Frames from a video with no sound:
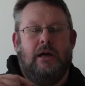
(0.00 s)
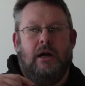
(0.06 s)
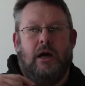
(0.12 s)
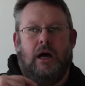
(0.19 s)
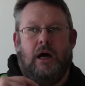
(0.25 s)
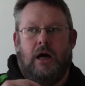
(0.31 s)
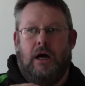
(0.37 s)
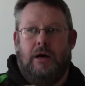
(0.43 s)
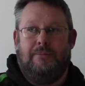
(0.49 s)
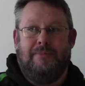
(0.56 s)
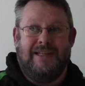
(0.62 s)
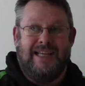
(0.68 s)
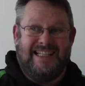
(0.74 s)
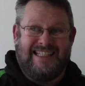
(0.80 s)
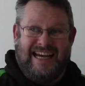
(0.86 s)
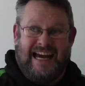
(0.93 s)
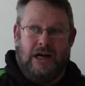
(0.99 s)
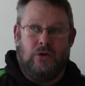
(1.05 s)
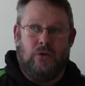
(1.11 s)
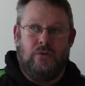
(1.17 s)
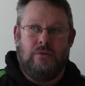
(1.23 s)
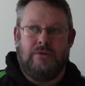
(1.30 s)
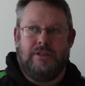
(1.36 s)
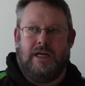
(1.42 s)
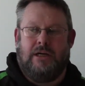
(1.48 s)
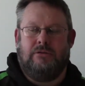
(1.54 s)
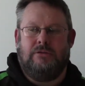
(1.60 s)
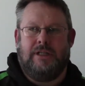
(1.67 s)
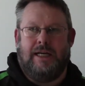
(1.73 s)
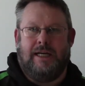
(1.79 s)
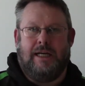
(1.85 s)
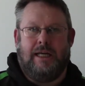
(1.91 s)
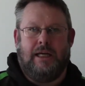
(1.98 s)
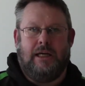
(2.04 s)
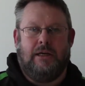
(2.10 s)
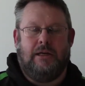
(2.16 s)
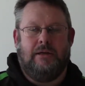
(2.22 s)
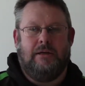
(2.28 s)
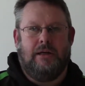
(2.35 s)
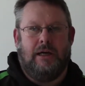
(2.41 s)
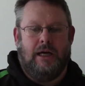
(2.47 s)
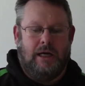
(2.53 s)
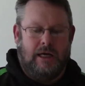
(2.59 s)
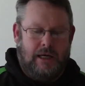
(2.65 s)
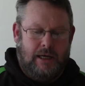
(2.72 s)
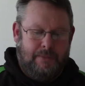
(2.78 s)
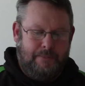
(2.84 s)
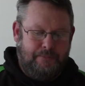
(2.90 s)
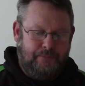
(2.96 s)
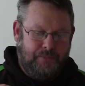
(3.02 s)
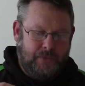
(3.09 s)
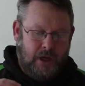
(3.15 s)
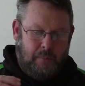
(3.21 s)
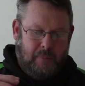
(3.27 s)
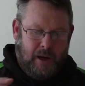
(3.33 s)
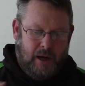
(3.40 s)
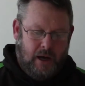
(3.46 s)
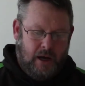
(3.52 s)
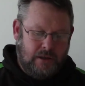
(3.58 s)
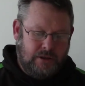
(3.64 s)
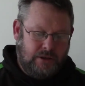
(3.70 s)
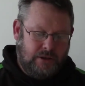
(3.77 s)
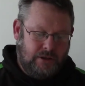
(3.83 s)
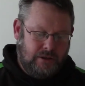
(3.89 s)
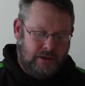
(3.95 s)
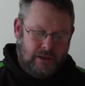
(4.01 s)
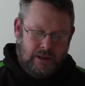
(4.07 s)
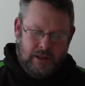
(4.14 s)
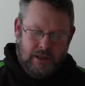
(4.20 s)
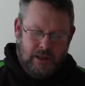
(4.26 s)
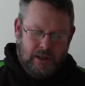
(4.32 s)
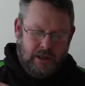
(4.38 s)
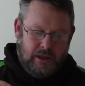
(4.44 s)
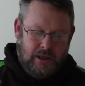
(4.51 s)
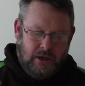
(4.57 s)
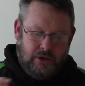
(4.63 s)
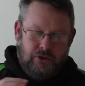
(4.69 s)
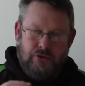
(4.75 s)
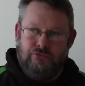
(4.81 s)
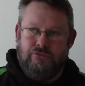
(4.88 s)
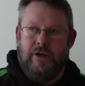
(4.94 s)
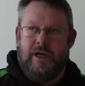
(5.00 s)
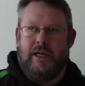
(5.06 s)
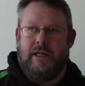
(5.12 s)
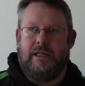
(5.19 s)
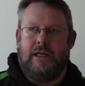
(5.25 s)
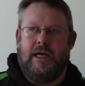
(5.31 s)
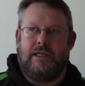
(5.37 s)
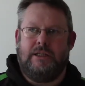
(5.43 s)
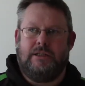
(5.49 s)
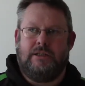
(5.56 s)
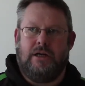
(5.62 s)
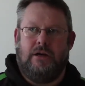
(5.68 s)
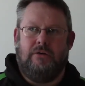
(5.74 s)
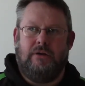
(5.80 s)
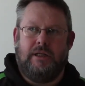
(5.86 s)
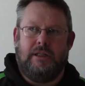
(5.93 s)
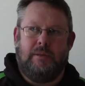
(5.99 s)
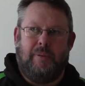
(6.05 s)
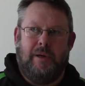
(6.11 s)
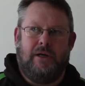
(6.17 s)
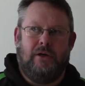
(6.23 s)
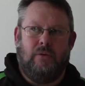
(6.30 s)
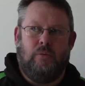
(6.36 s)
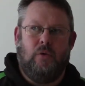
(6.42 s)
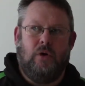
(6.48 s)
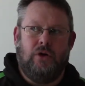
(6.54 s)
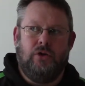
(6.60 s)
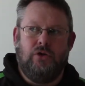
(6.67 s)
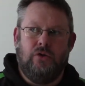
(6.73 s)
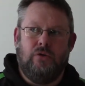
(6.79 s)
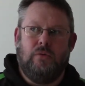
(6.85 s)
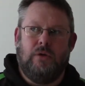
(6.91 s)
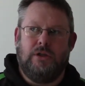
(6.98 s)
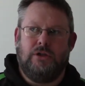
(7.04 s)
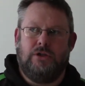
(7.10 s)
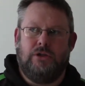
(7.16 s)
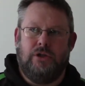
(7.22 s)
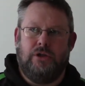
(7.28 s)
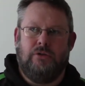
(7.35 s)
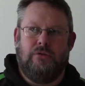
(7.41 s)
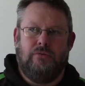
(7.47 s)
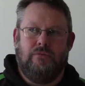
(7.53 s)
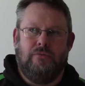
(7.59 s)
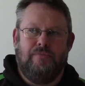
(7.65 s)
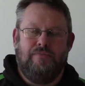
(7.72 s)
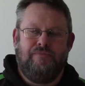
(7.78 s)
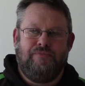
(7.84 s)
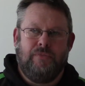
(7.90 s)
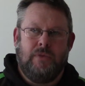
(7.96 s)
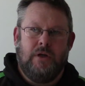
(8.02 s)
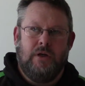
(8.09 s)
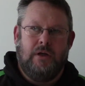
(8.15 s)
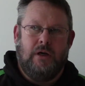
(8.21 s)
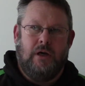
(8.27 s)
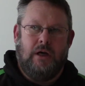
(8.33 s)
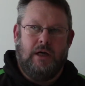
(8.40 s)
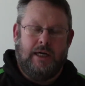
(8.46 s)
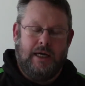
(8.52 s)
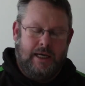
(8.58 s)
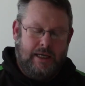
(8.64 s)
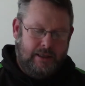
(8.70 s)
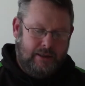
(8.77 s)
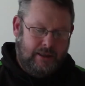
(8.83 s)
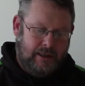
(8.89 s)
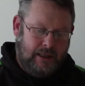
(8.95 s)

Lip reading: a tackle technique, a pass, you really is totally dependent on what you want to do. Okay,